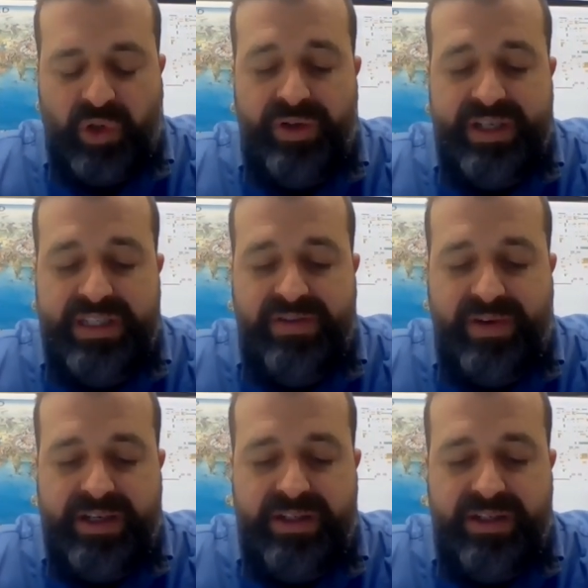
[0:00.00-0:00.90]
or
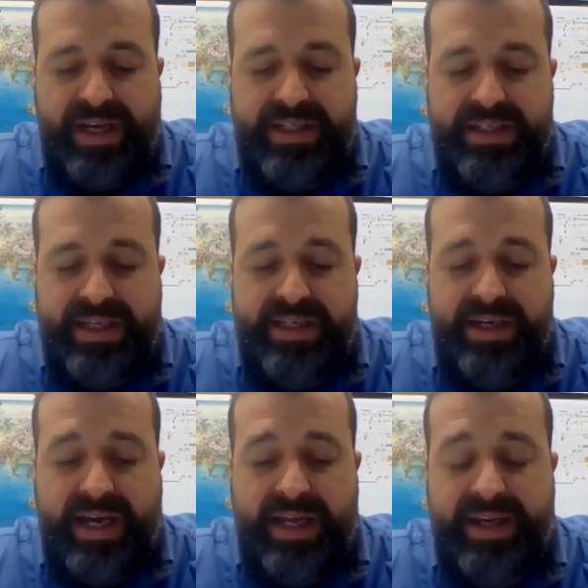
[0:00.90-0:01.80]
identifying new data sets
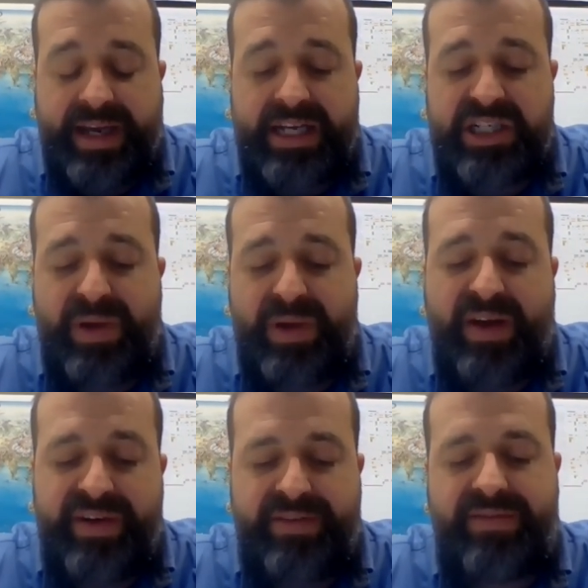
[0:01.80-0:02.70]
and actually maybe
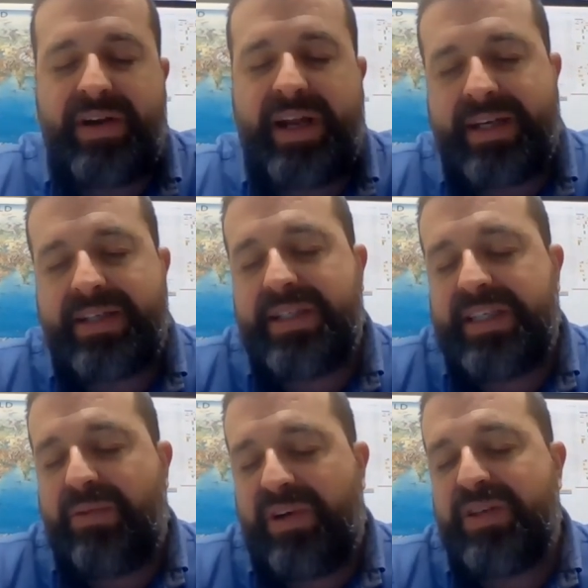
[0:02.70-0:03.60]
having a flag to
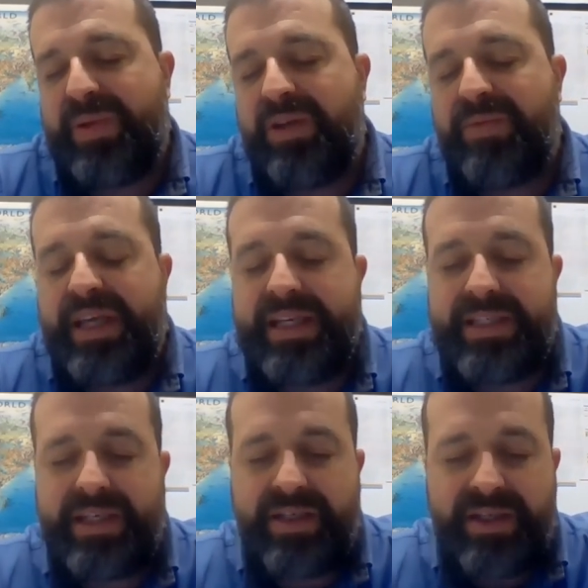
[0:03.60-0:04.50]
see when it's been
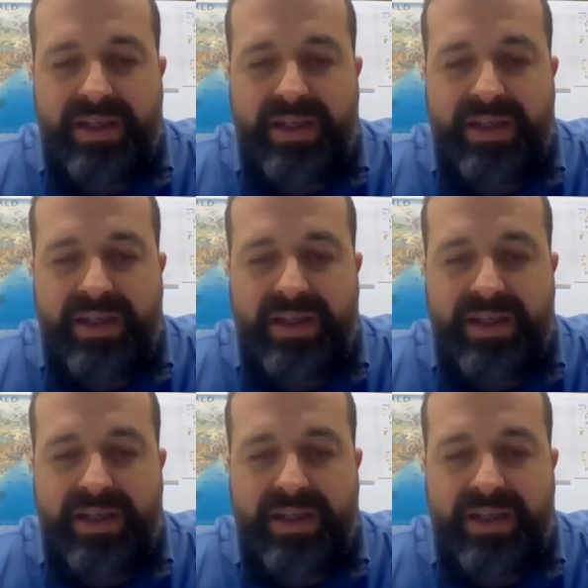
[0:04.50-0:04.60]
updated.